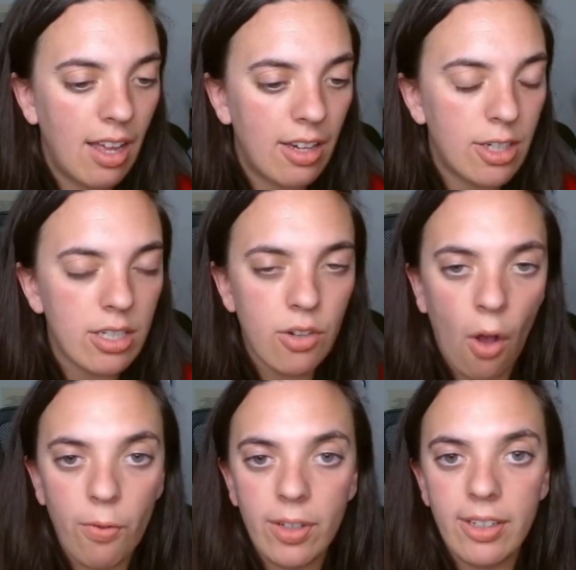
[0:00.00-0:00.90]
just
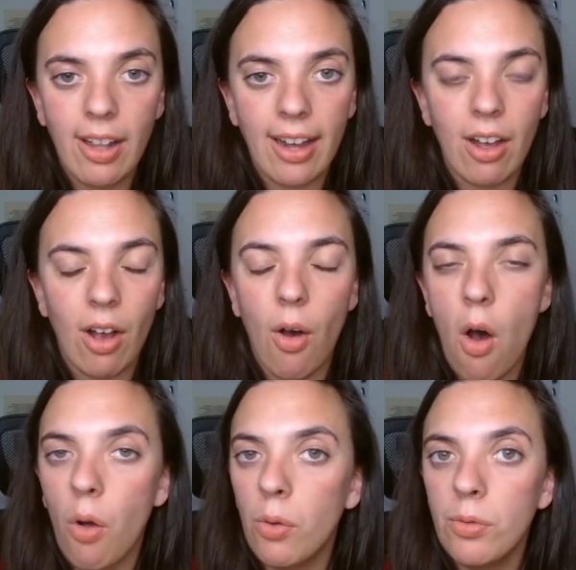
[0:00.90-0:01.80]
offered like a
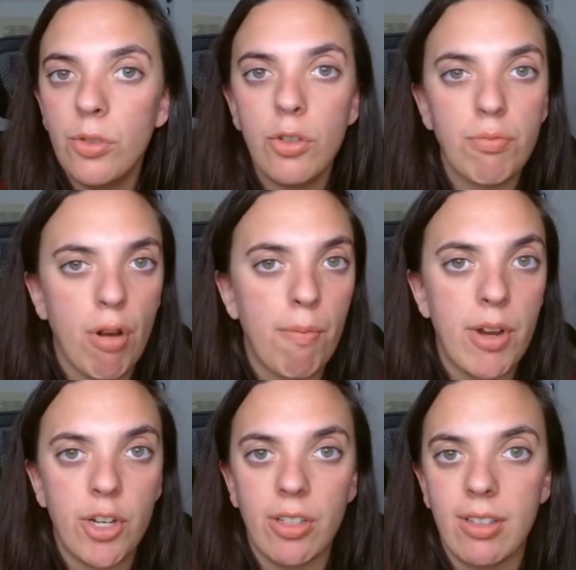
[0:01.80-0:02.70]
whole new
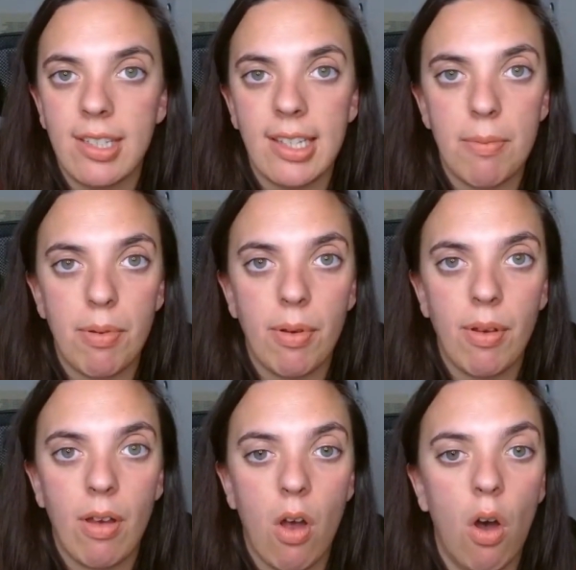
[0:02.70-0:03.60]
permission slip
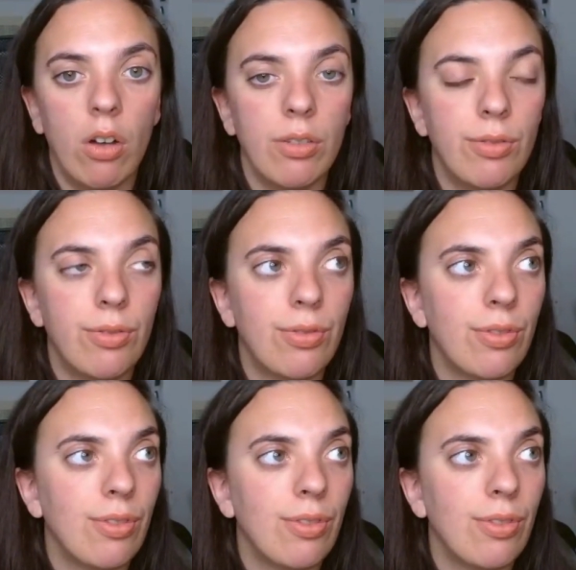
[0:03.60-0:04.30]
of